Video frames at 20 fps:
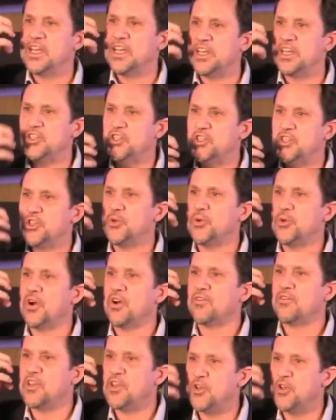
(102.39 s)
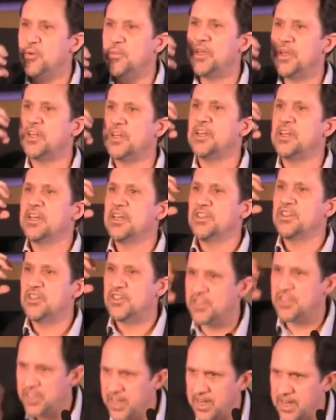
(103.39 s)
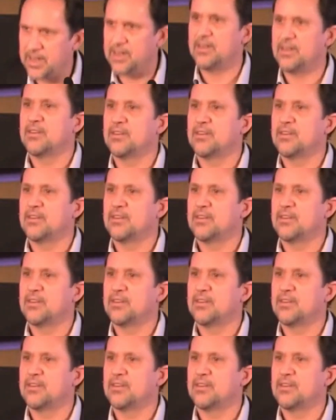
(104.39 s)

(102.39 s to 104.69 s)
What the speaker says: issue of human sin.